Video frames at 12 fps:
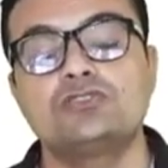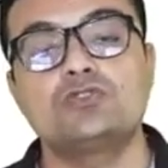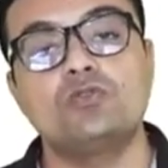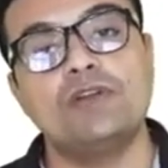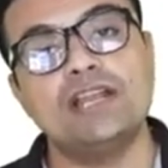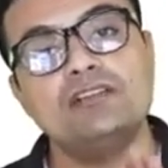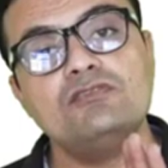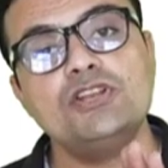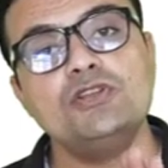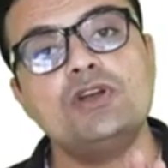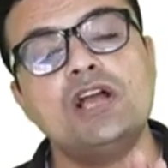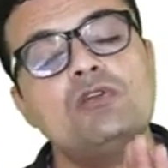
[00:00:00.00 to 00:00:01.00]
So
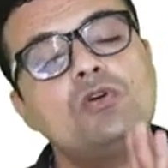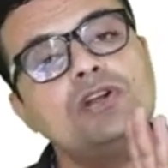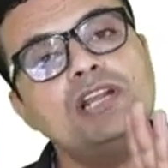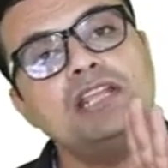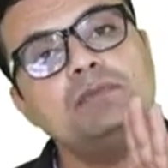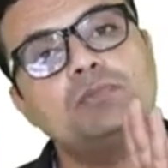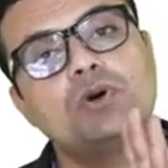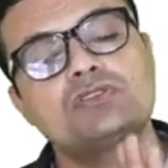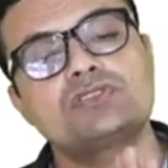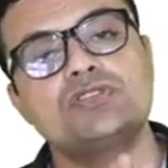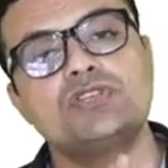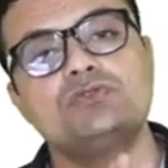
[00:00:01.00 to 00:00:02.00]
whenever you have only
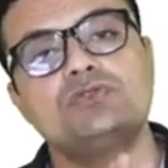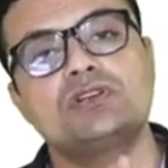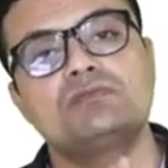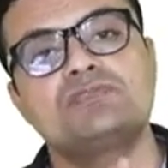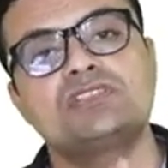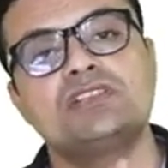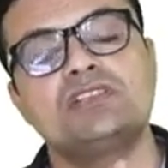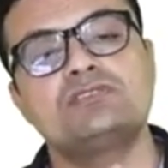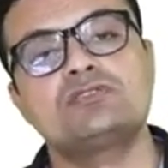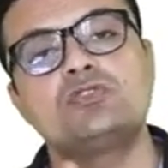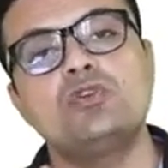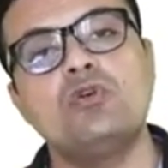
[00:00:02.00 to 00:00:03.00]
positive term
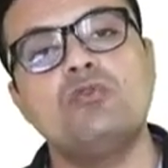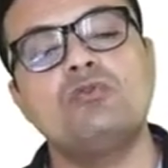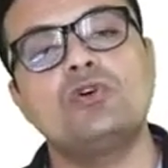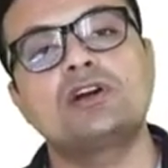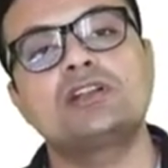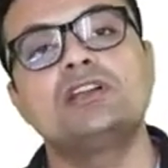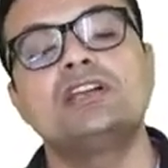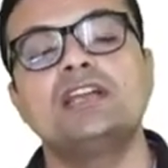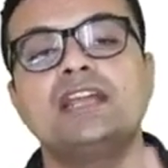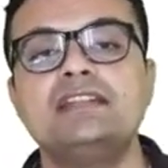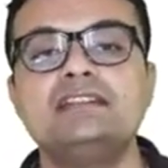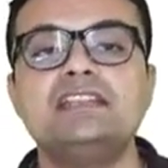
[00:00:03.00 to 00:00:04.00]
series, go for
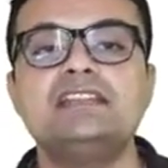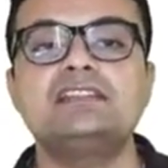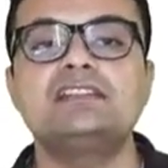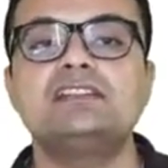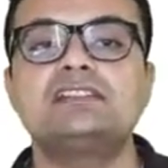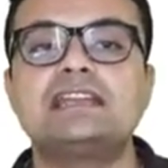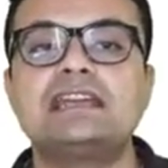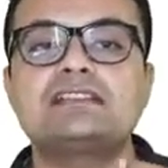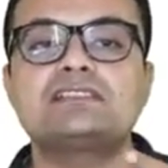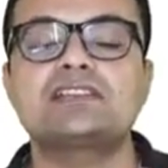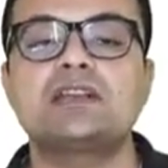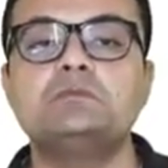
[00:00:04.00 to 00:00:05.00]
integral
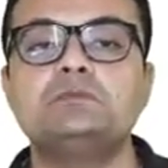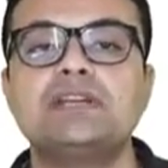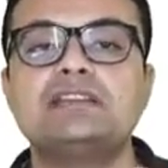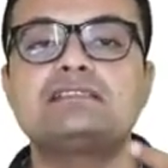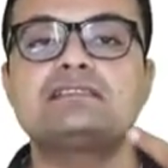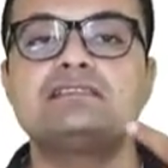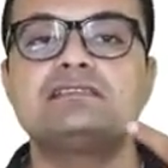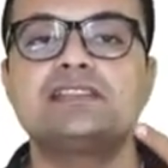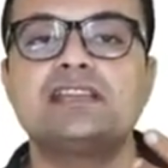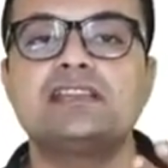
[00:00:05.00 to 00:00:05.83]
test, comparison